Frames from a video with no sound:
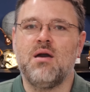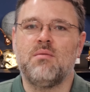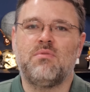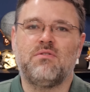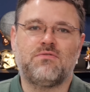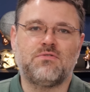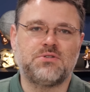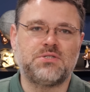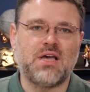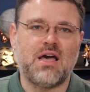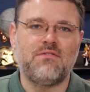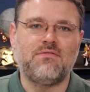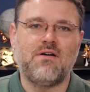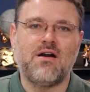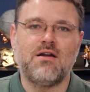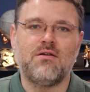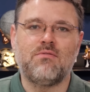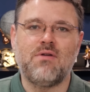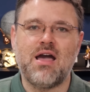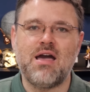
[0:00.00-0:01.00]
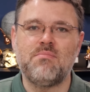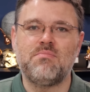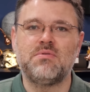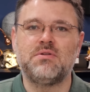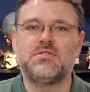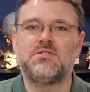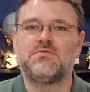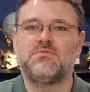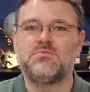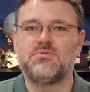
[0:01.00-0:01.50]
But for Sapphire
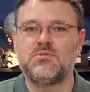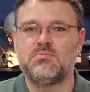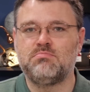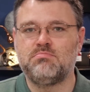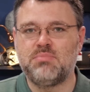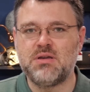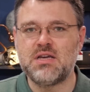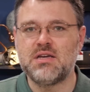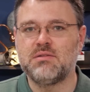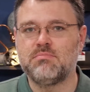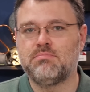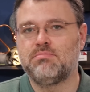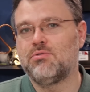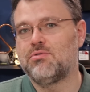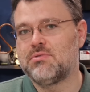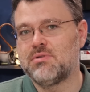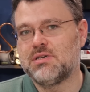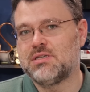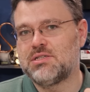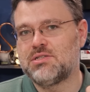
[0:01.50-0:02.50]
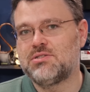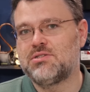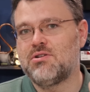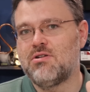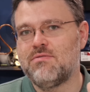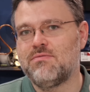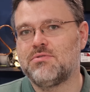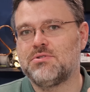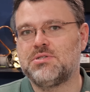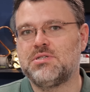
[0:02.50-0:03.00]
Rapids, big boy
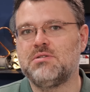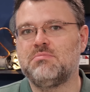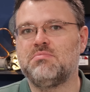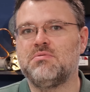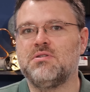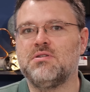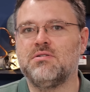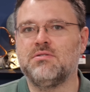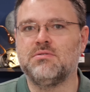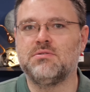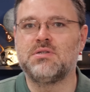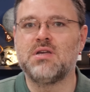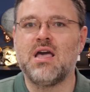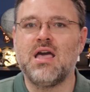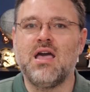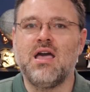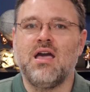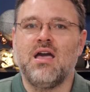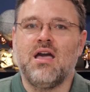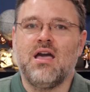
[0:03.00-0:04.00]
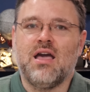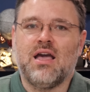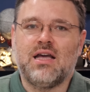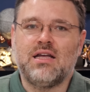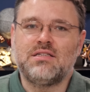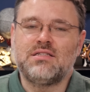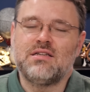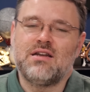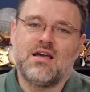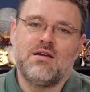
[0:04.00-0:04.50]
server CPUs,
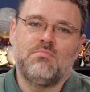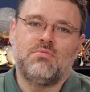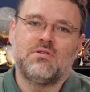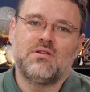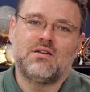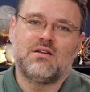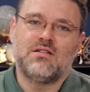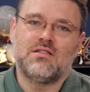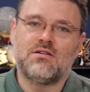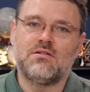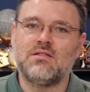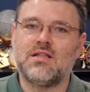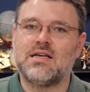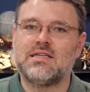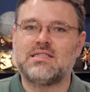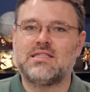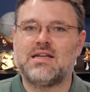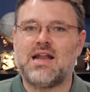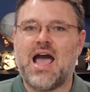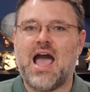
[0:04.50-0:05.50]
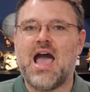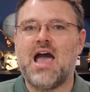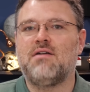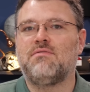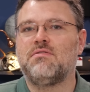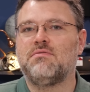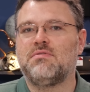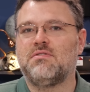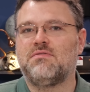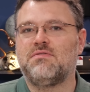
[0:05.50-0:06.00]
it's enabled in a little less than
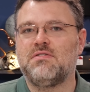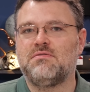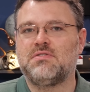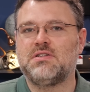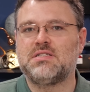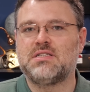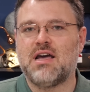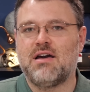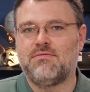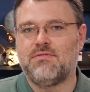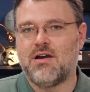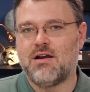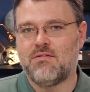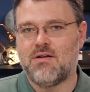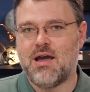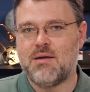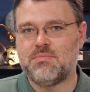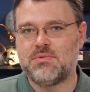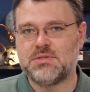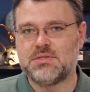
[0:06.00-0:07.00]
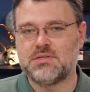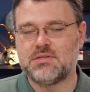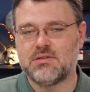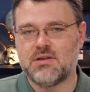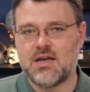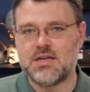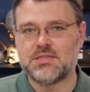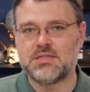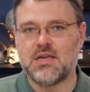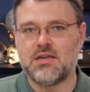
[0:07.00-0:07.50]
half of the 50 Sapphire Rapids
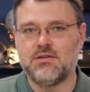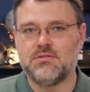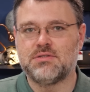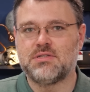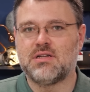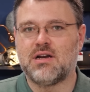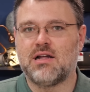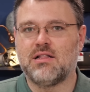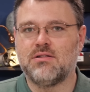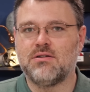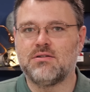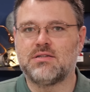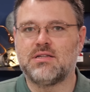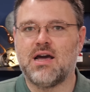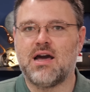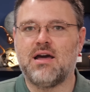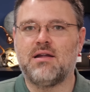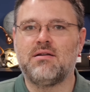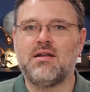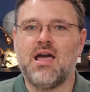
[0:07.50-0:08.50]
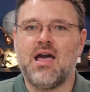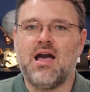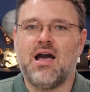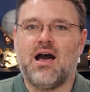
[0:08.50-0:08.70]
SKUs that I looked at.